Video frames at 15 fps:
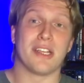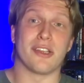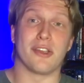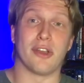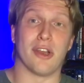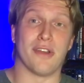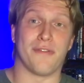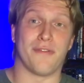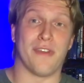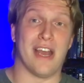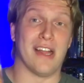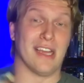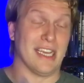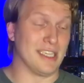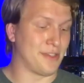
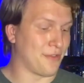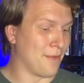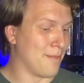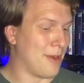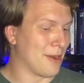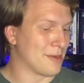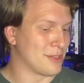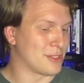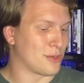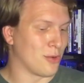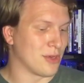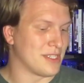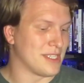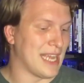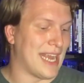Goodfellas from Martin
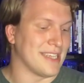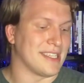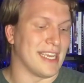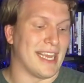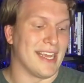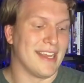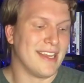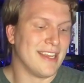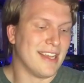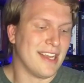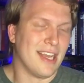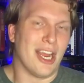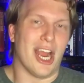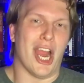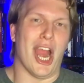Scorsese.
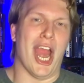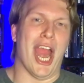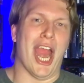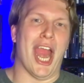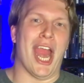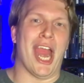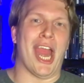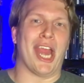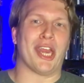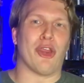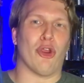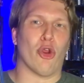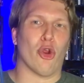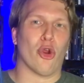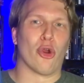Hey,
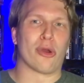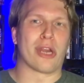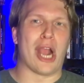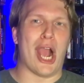you